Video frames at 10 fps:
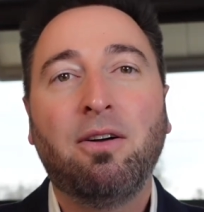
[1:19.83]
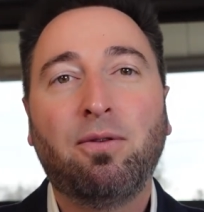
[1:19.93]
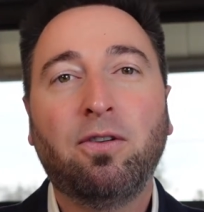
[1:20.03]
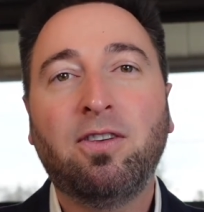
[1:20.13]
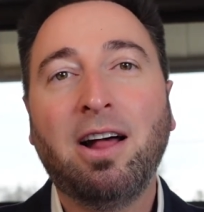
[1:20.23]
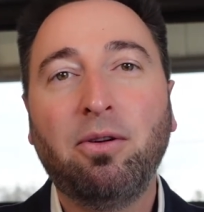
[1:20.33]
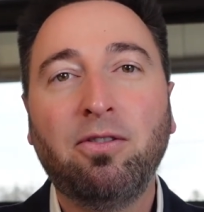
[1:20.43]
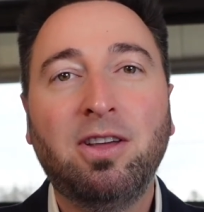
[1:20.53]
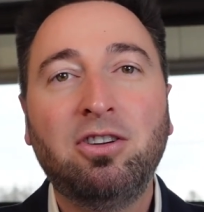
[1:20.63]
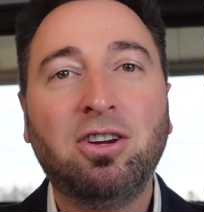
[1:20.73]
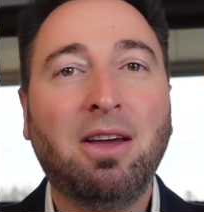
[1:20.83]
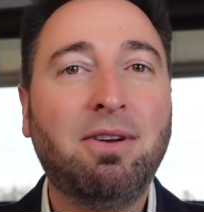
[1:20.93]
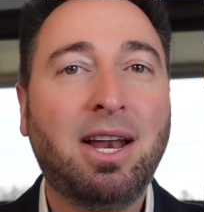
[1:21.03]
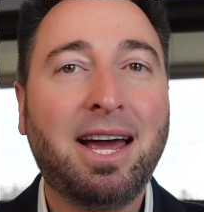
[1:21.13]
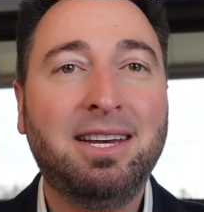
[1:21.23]
For sellers, this should give
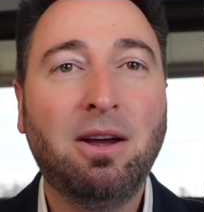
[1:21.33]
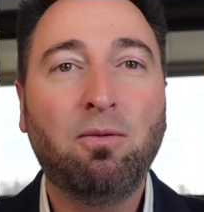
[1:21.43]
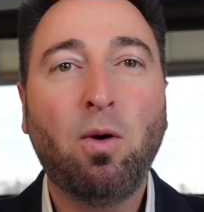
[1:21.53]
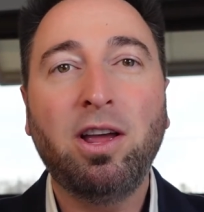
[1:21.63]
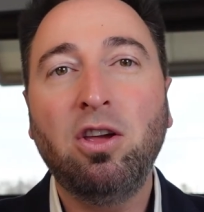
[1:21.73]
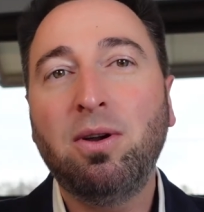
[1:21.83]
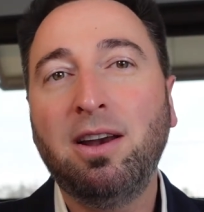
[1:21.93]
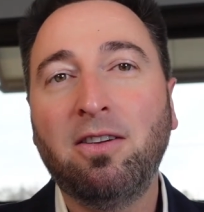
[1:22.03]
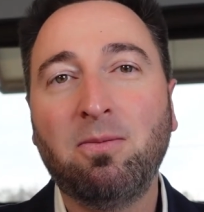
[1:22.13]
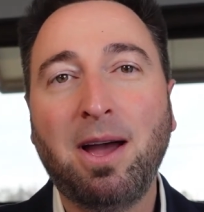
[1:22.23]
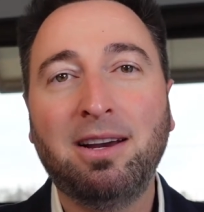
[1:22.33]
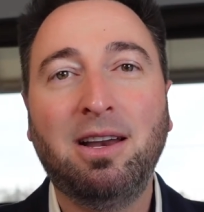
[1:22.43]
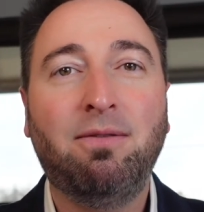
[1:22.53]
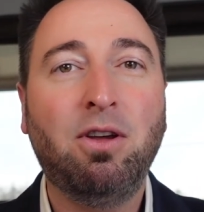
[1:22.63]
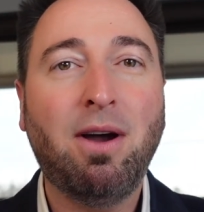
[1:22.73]
you an idea of what you can expect
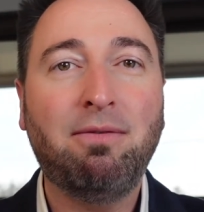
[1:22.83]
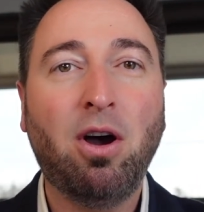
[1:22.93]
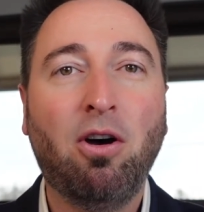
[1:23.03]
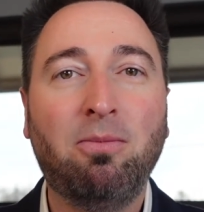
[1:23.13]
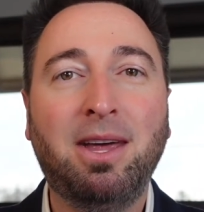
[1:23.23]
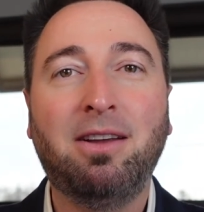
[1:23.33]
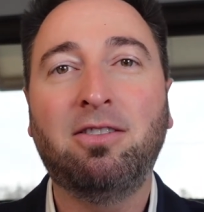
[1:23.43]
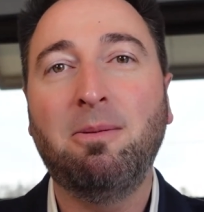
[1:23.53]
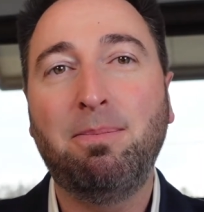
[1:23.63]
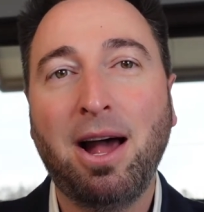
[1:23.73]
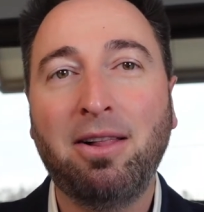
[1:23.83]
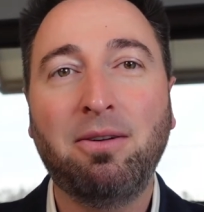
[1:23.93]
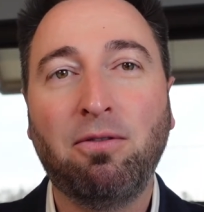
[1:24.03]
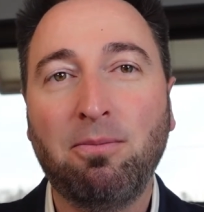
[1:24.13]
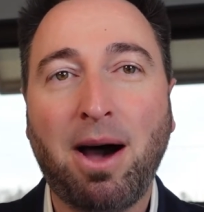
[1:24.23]
if you have a home that is
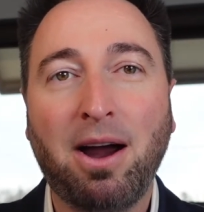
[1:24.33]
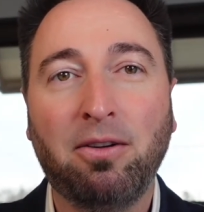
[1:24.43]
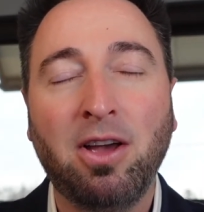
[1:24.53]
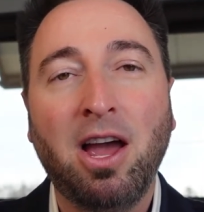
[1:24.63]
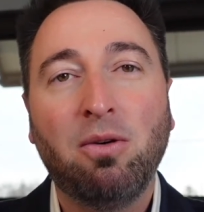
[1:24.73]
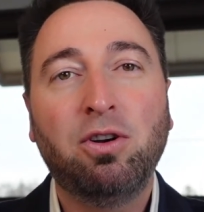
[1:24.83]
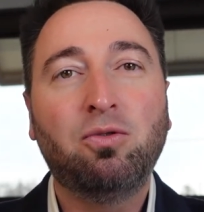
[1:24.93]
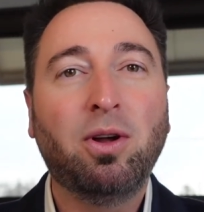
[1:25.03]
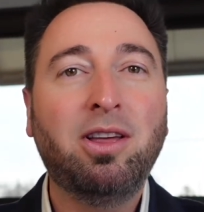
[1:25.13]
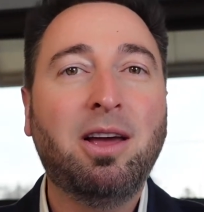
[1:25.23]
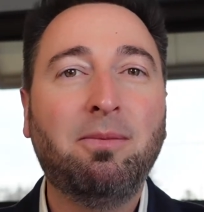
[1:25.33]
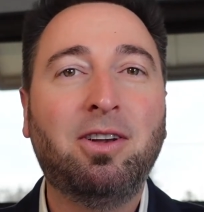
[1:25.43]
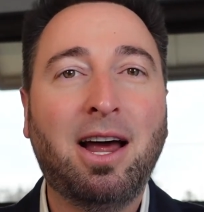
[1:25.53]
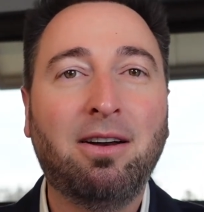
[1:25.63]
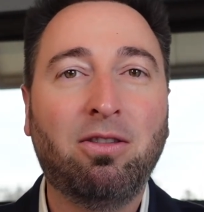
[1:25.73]
compelling for buyers, which really
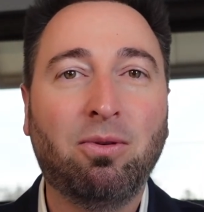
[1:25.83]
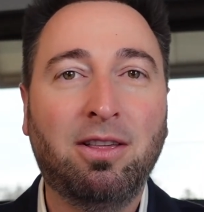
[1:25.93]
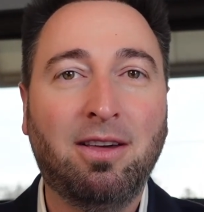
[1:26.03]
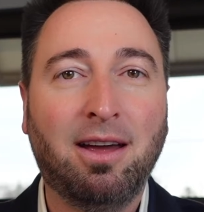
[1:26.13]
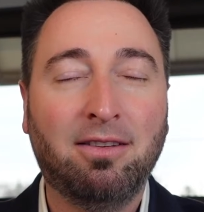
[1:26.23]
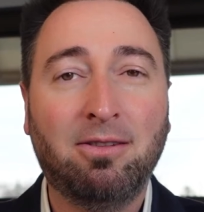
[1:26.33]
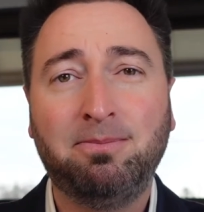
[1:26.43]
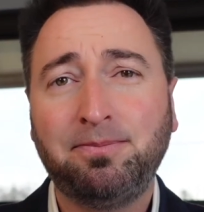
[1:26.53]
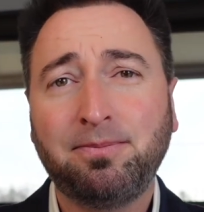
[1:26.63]
comes down to three things